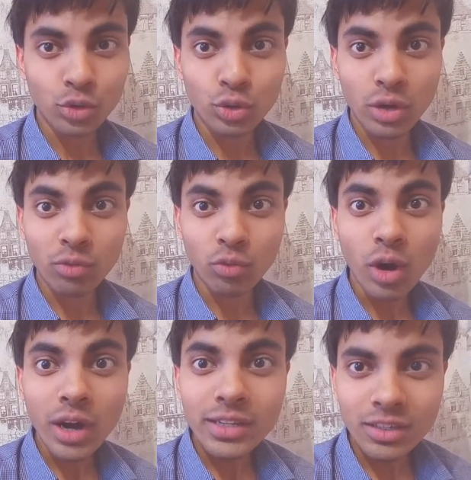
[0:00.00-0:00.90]
how to
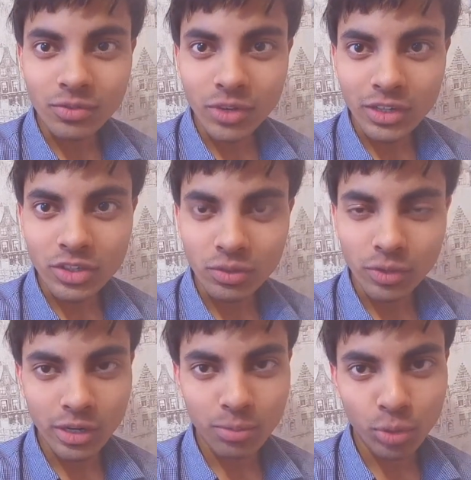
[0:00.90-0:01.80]
avoid
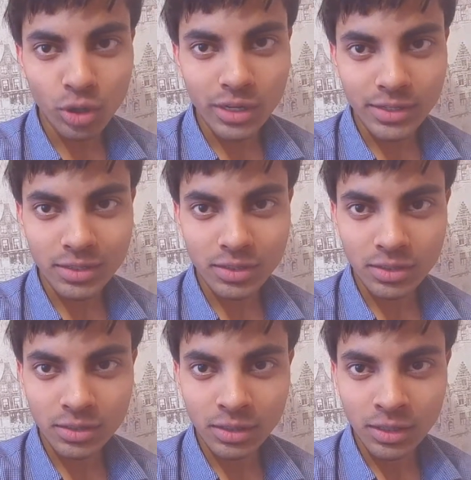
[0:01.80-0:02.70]
infection very
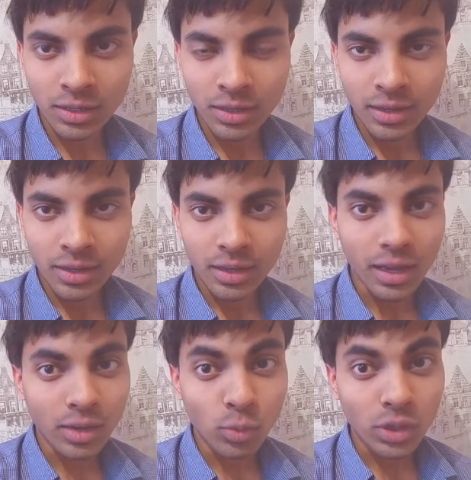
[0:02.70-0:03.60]
important
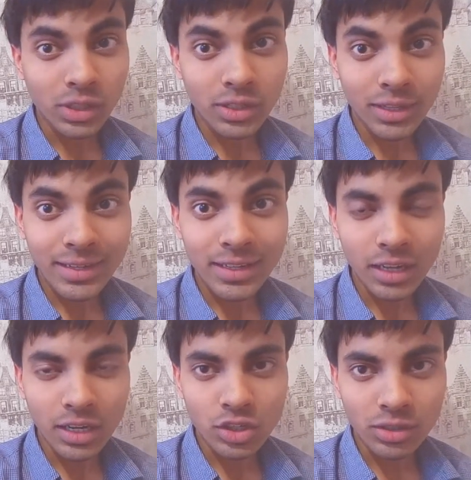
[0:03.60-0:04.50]
and what are the
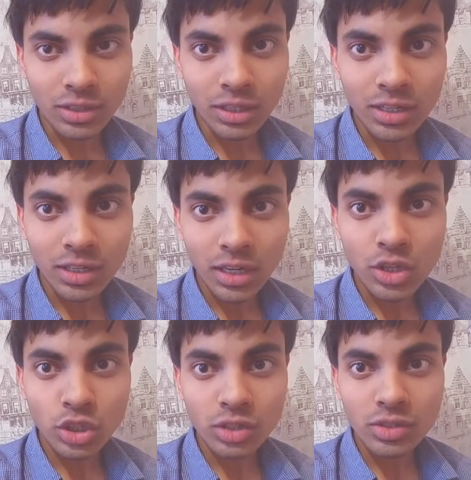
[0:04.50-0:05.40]
indications the
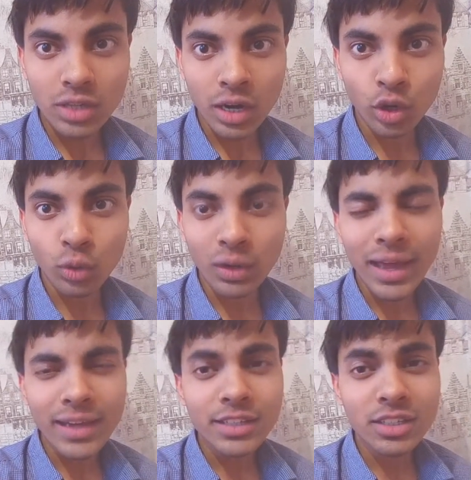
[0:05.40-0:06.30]
indications are
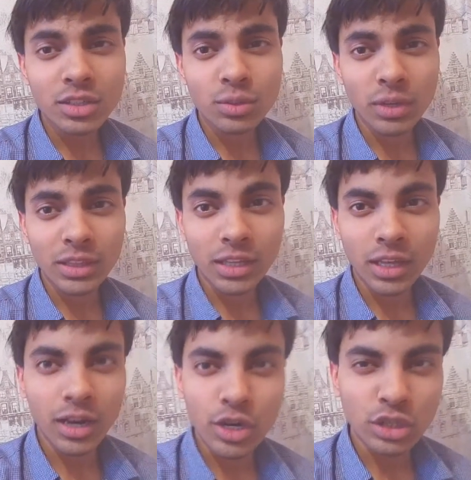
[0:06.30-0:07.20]
colitis with
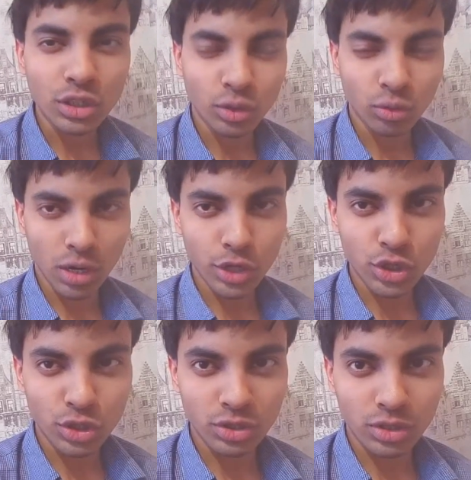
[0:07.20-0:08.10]
allergy
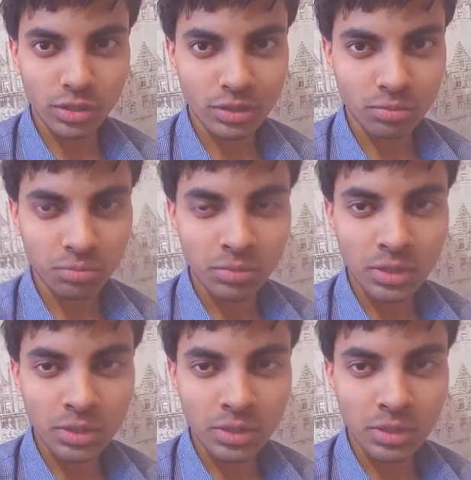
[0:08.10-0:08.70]
colitis is